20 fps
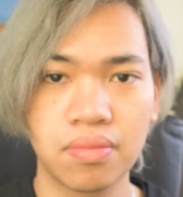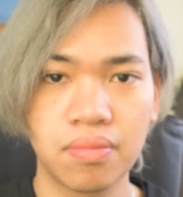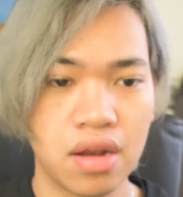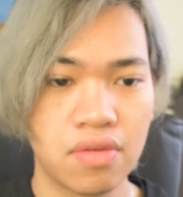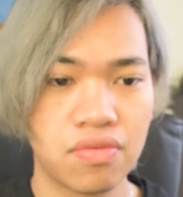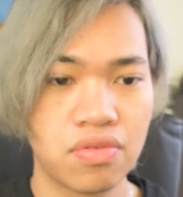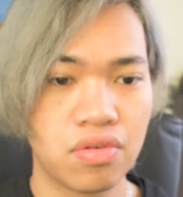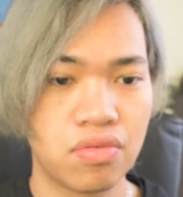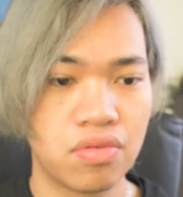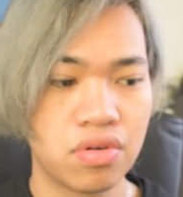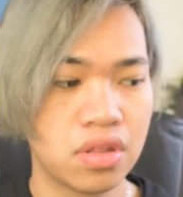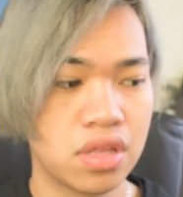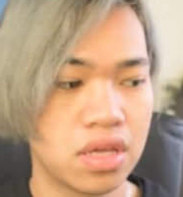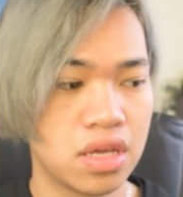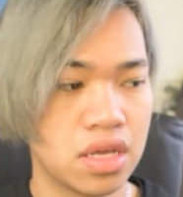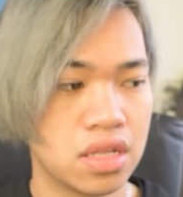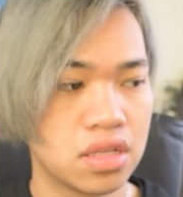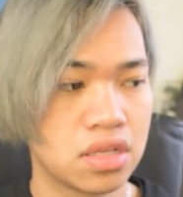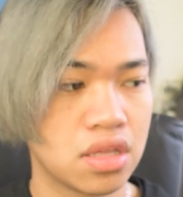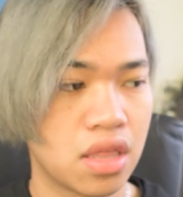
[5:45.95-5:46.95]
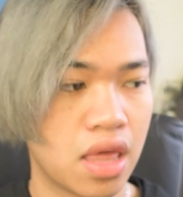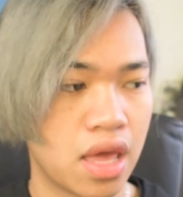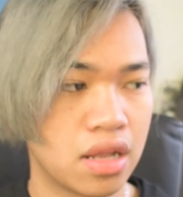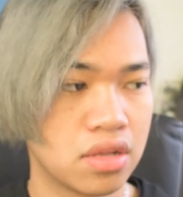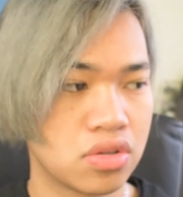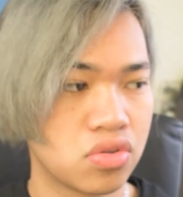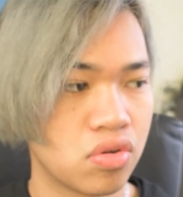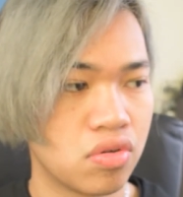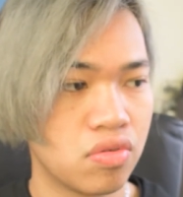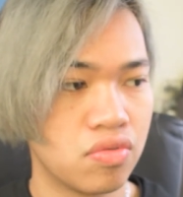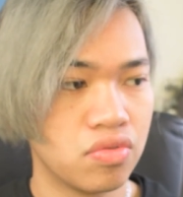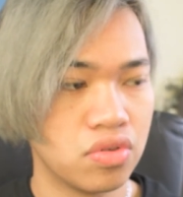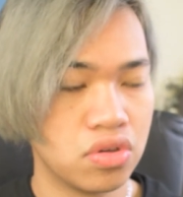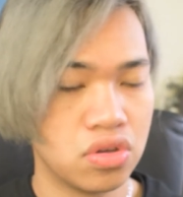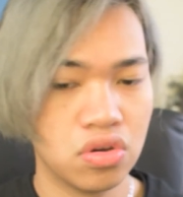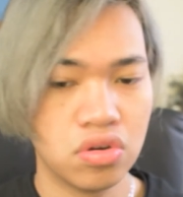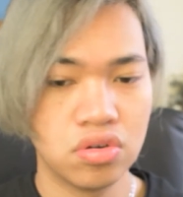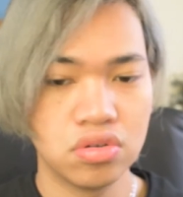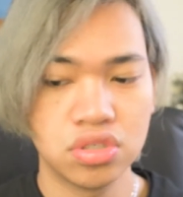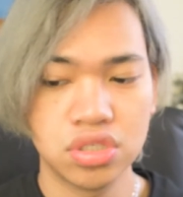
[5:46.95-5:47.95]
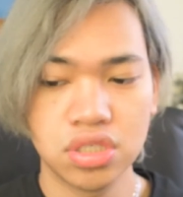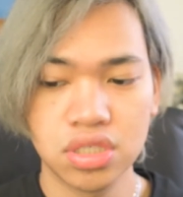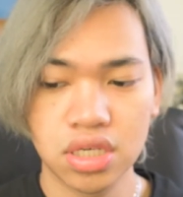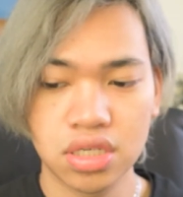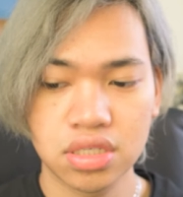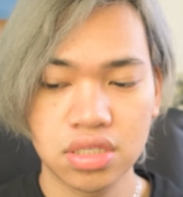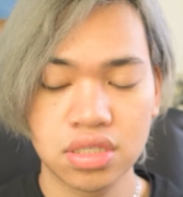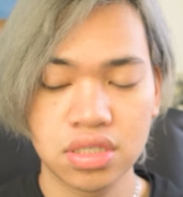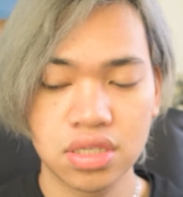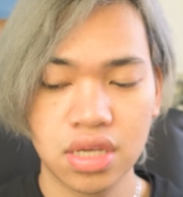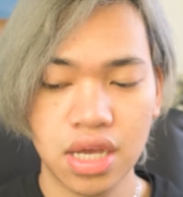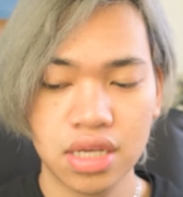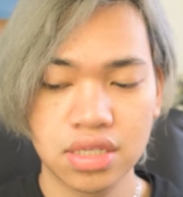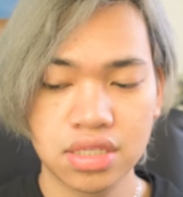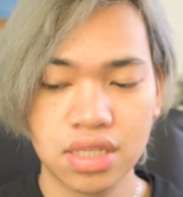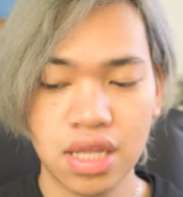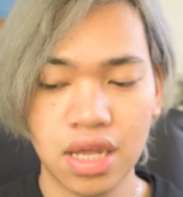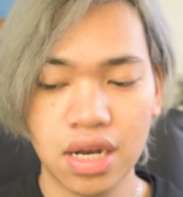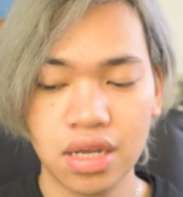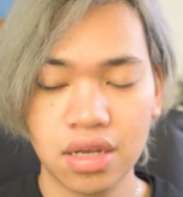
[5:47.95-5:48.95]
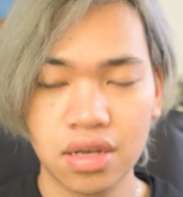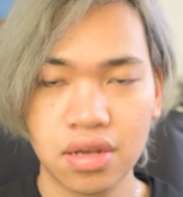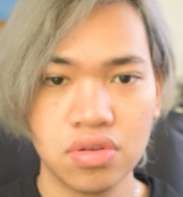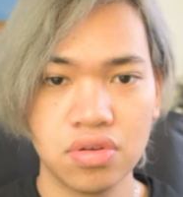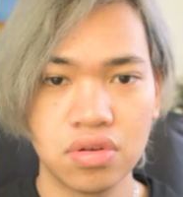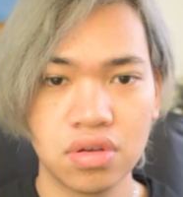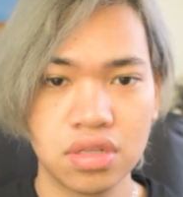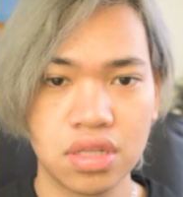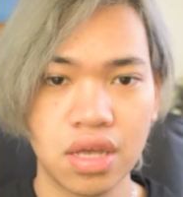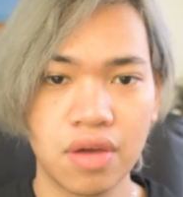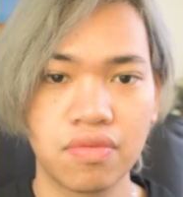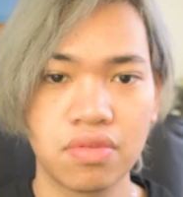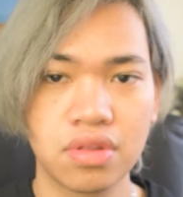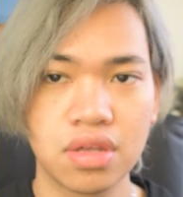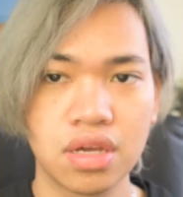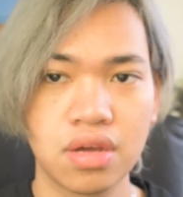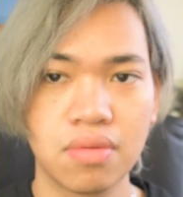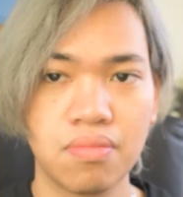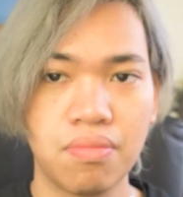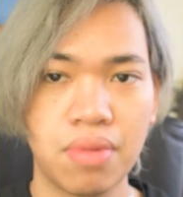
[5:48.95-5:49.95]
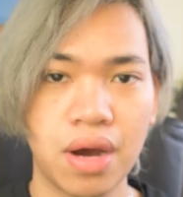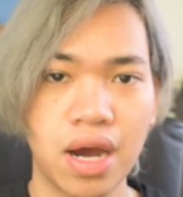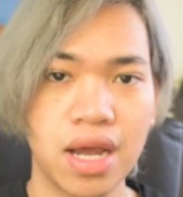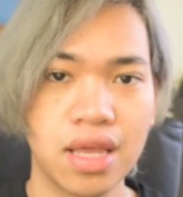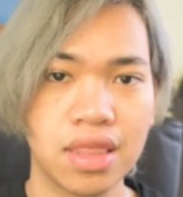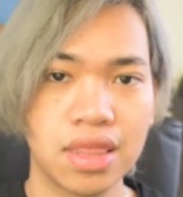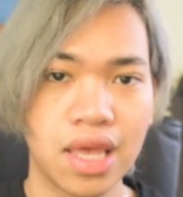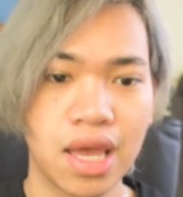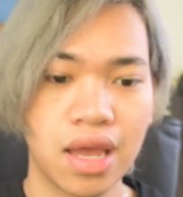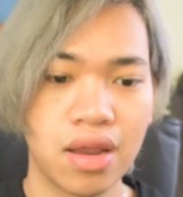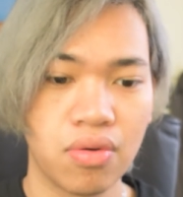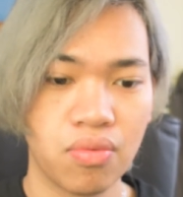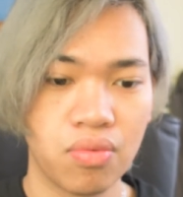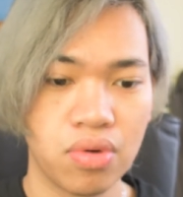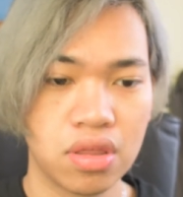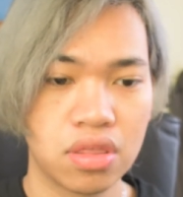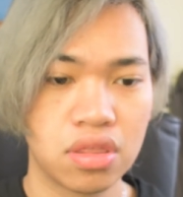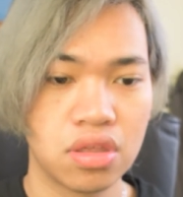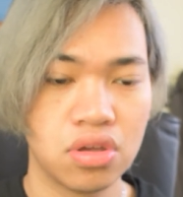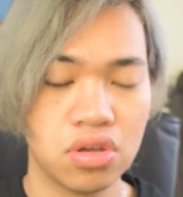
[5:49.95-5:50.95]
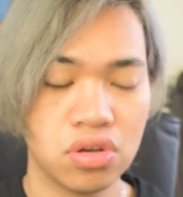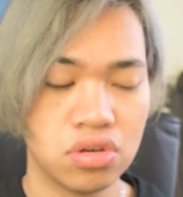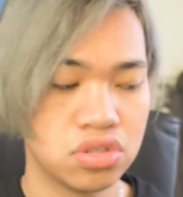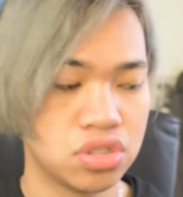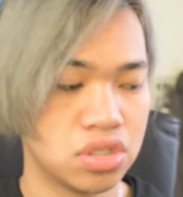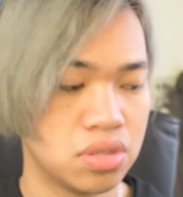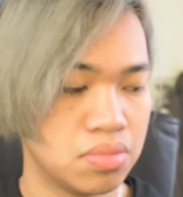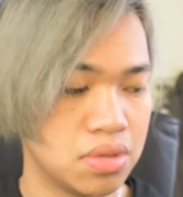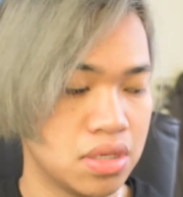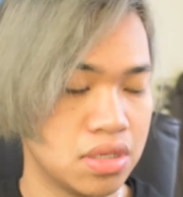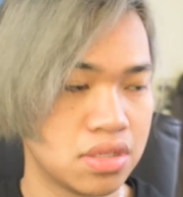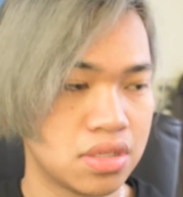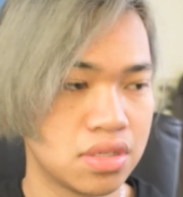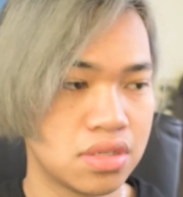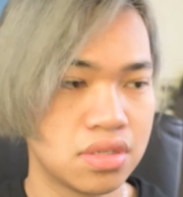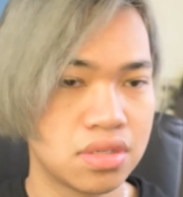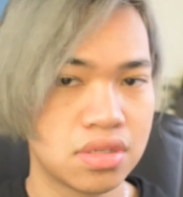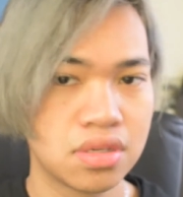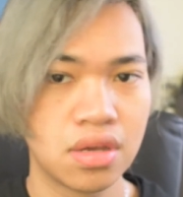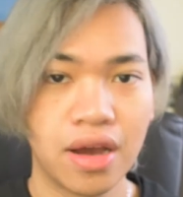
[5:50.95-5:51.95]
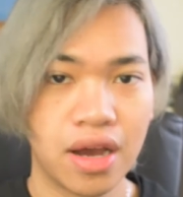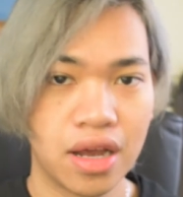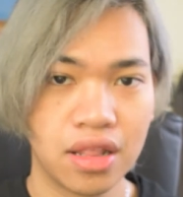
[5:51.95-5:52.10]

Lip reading: And if you're really into that sort of Yohji aesthetic, you could definitely combine that with Yohji pieces.